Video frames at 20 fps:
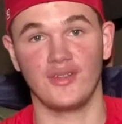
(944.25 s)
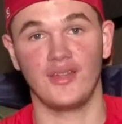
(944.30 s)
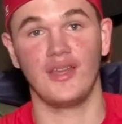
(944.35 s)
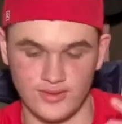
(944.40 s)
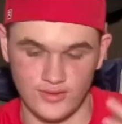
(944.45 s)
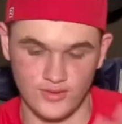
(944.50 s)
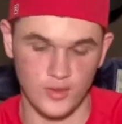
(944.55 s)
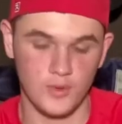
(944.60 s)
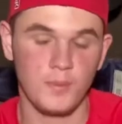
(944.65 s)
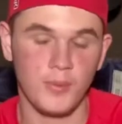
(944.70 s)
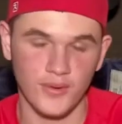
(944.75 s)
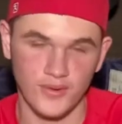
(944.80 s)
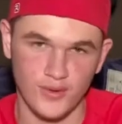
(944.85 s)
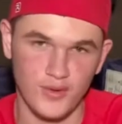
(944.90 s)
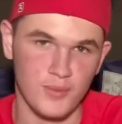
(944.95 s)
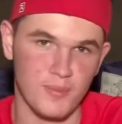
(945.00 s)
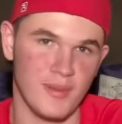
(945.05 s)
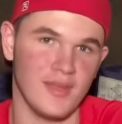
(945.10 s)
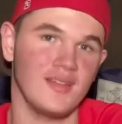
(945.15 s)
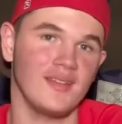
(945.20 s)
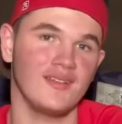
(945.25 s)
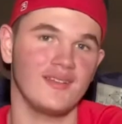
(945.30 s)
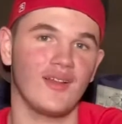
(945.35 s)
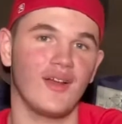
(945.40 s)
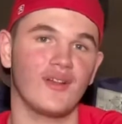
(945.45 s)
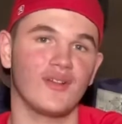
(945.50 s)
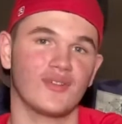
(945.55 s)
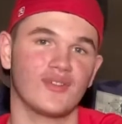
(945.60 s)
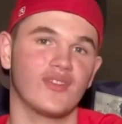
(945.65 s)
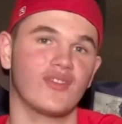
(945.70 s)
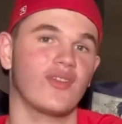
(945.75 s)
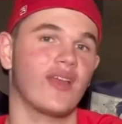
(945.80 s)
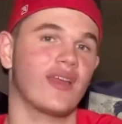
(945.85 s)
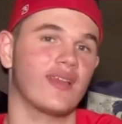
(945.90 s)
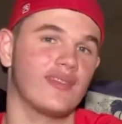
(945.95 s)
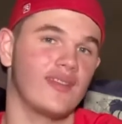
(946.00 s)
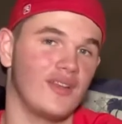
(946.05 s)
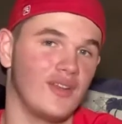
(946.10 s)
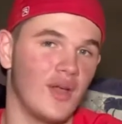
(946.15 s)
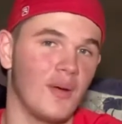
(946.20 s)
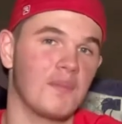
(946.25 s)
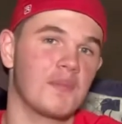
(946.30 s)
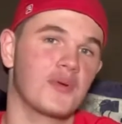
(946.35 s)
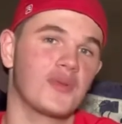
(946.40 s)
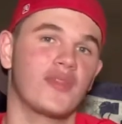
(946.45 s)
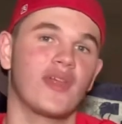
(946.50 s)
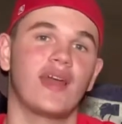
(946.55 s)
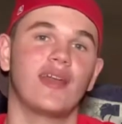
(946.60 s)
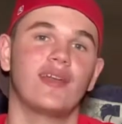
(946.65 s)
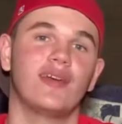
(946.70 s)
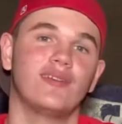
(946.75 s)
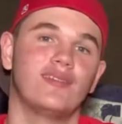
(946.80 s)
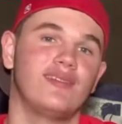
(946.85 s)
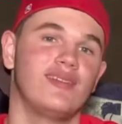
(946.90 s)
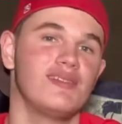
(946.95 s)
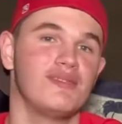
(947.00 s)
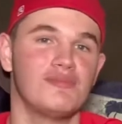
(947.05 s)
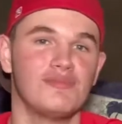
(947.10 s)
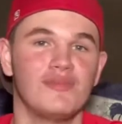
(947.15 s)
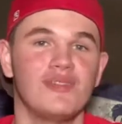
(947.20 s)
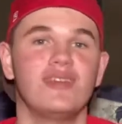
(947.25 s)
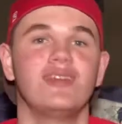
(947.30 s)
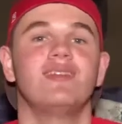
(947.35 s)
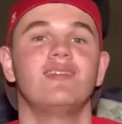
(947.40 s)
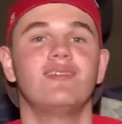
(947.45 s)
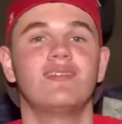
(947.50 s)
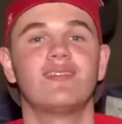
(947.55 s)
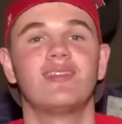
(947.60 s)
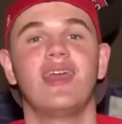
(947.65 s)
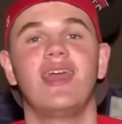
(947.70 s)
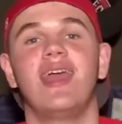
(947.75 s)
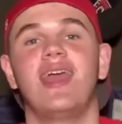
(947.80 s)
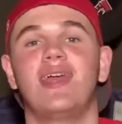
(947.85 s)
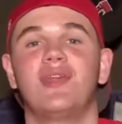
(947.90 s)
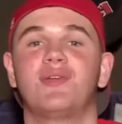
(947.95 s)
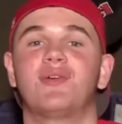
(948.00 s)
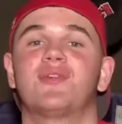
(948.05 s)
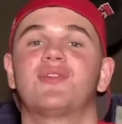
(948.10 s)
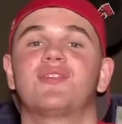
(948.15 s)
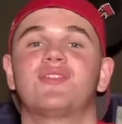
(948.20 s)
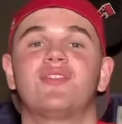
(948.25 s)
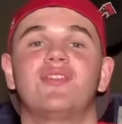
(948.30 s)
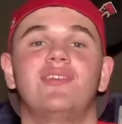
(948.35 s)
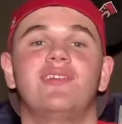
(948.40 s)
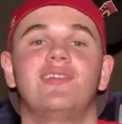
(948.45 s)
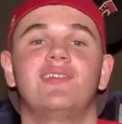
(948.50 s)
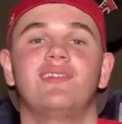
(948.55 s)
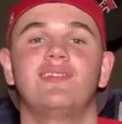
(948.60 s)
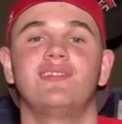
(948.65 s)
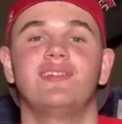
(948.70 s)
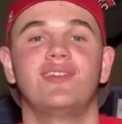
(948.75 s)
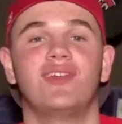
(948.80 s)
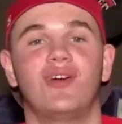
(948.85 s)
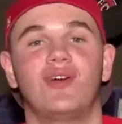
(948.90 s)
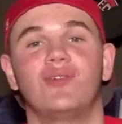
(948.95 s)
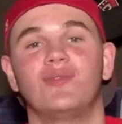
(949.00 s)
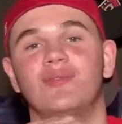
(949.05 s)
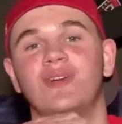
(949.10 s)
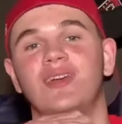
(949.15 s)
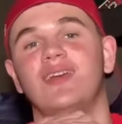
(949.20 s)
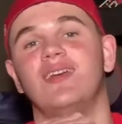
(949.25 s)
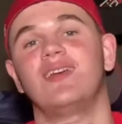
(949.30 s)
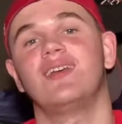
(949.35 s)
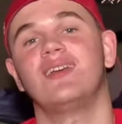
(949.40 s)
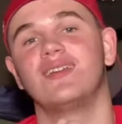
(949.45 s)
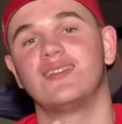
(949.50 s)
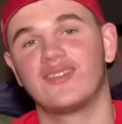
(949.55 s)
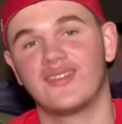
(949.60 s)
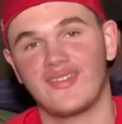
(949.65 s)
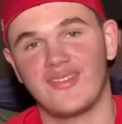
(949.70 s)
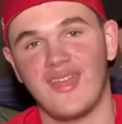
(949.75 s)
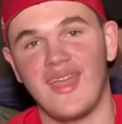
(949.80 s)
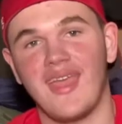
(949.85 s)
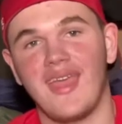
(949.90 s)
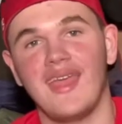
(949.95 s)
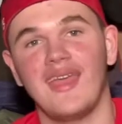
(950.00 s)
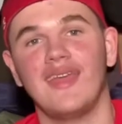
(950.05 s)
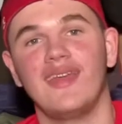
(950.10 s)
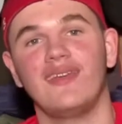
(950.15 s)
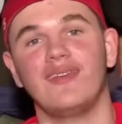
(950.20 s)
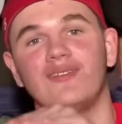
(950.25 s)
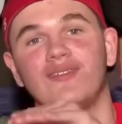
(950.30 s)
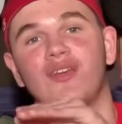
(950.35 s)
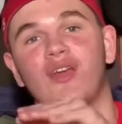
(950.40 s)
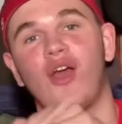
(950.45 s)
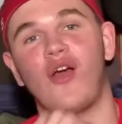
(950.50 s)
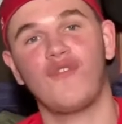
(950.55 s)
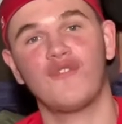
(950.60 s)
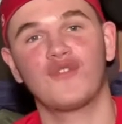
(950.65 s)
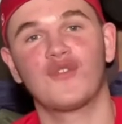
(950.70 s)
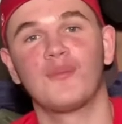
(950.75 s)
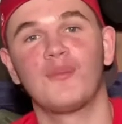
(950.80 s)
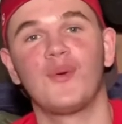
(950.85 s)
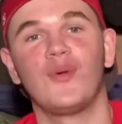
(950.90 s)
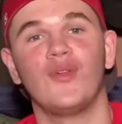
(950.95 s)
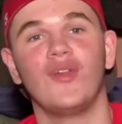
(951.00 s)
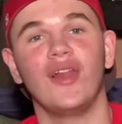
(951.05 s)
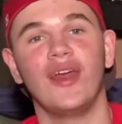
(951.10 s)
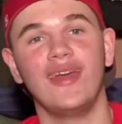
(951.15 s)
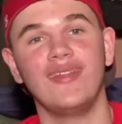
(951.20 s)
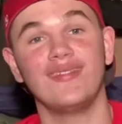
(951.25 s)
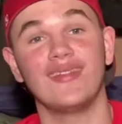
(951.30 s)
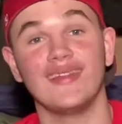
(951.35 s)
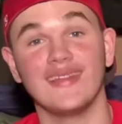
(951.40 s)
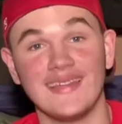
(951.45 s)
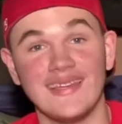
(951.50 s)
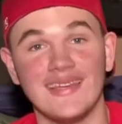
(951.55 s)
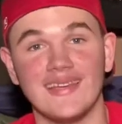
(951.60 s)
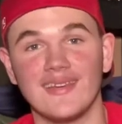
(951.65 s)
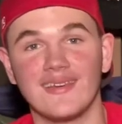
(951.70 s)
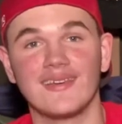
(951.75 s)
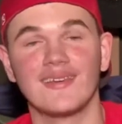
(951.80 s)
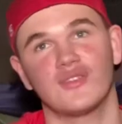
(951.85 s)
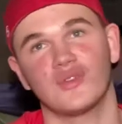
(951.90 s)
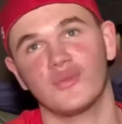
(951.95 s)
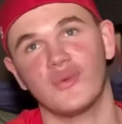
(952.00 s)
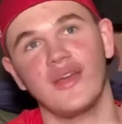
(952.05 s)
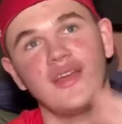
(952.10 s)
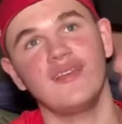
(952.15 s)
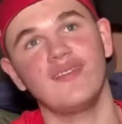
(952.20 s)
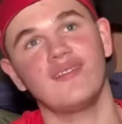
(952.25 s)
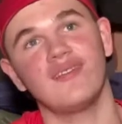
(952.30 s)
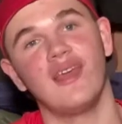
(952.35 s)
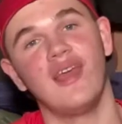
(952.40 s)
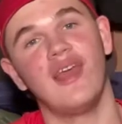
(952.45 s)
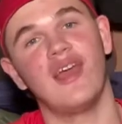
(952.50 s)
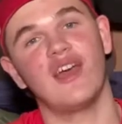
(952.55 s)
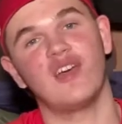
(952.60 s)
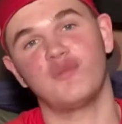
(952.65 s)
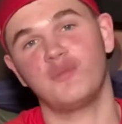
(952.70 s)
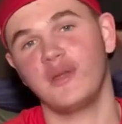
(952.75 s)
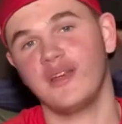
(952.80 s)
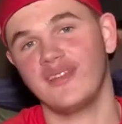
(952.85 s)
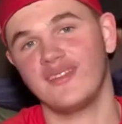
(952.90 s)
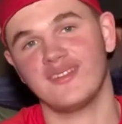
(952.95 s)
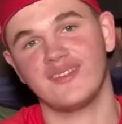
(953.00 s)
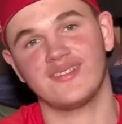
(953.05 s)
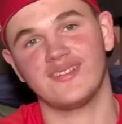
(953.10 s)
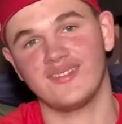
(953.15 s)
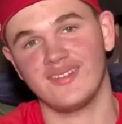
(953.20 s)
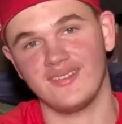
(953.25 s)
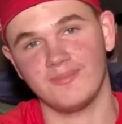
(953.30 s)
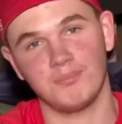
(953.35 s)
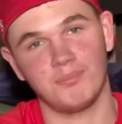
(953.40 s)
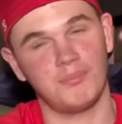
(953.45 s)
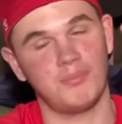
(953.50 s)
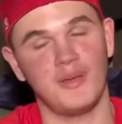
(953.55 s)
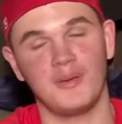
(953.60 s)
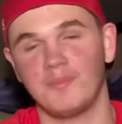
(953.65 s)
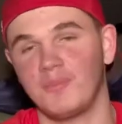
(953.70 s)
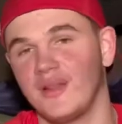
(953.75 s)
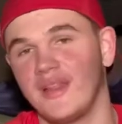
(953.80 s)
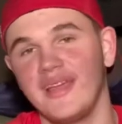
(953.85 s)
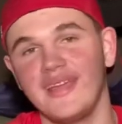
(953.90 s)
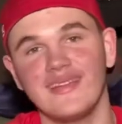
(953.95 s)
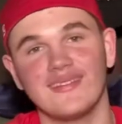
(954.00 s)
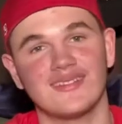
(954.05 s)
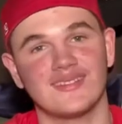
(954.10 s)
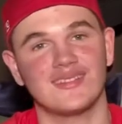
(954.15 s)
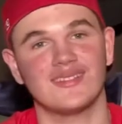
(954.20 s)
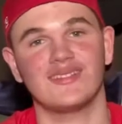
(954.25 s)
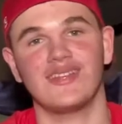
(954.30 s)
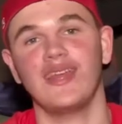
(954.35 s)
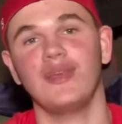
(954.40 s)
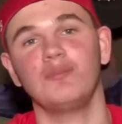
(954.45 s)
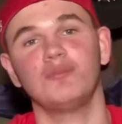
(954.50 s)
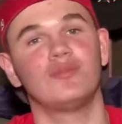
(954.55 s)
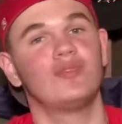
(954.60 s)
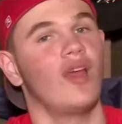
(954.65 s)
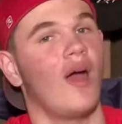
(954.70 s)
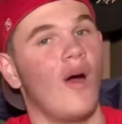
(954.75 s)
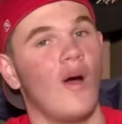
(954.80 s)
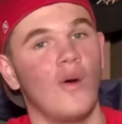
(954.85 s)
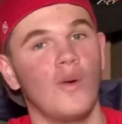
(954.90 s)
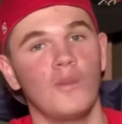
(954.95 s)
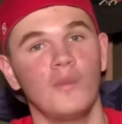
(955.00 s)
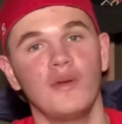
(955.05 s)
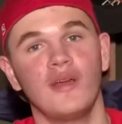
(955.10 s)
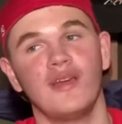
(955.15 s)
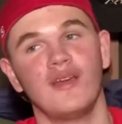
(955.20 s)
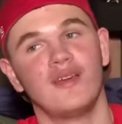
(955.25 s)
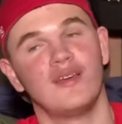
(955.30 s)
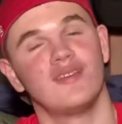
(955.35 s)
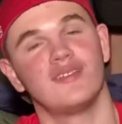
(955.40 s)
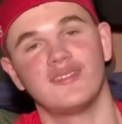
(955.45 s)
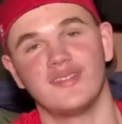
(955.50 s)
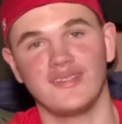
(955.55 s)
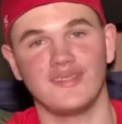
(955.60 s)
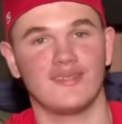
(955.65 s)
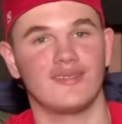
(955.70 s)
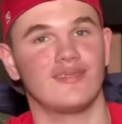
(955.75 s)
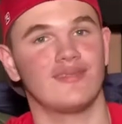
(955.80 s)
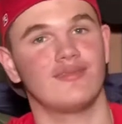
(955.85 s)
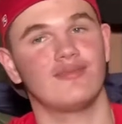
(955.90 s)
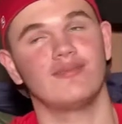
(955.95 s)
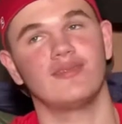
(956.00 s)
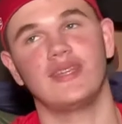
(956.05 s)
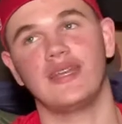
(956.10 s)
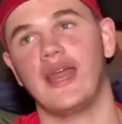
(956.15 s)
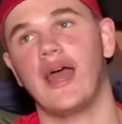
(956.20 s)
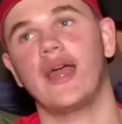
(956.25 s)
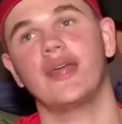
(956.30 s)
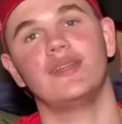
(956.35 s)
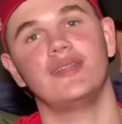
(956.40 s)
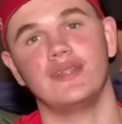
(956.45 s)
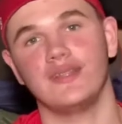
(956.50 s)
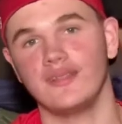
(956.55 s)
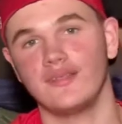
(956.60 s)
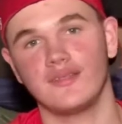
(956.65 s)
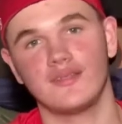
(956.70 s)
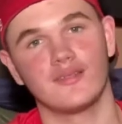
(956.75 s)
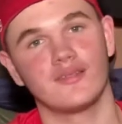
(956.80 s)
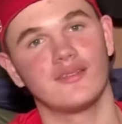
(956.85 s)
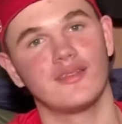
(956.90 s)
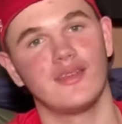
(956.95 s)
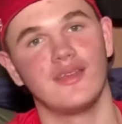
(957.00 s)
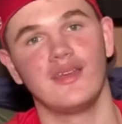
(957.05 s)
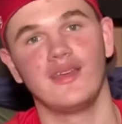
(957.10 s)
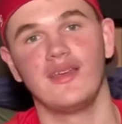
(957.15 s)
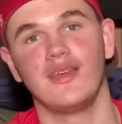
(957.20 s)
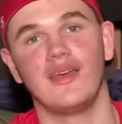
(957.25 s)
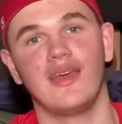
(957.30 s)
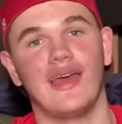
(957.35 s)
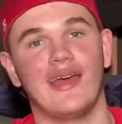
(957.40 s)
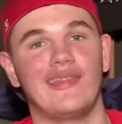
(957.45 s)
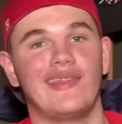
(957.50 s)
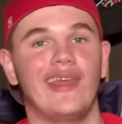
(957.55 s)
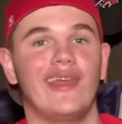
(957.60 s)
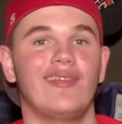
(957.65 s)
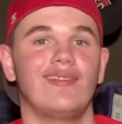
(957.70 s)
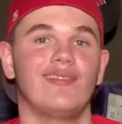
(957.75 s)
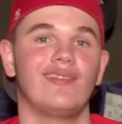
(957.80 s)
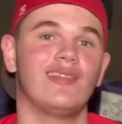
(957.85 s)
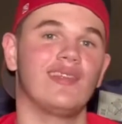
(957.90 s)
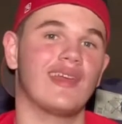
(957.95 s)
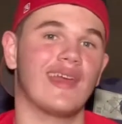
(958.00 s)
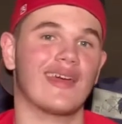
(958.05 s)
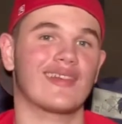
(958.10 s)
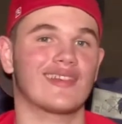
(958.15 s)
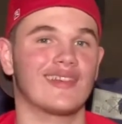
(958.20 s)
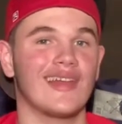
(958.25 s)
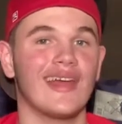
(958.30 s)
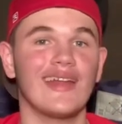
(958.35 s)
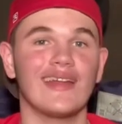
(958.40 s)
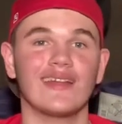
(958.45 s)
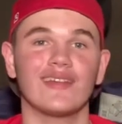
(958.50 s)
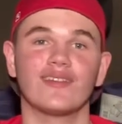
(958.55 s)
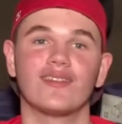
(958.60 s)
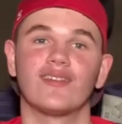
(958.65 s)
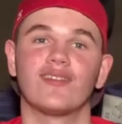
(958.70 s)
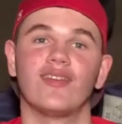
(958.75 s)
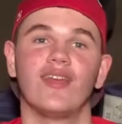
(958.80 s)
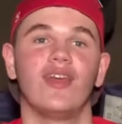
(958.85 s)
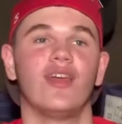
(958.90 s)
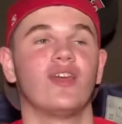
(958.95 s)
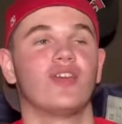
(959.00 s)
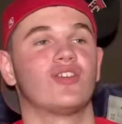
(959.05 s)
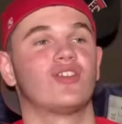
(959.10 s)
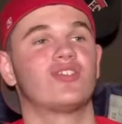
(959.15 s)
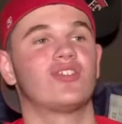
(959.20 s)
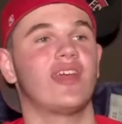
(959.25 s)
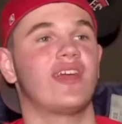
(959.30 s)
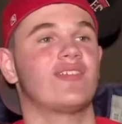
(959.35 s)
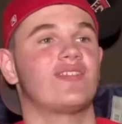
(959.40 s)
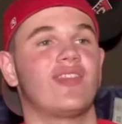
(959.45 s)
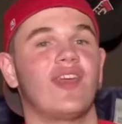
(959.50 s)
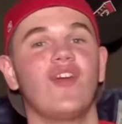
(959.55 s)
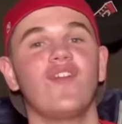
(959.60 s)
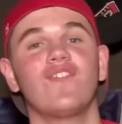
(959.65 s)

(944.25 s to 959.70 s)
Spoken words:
The $2.2 billion is like the number that a team needs in order to, stay comfortable in the league. The Rays have been playing in the same dome since the 90s, and then the Athletics shared their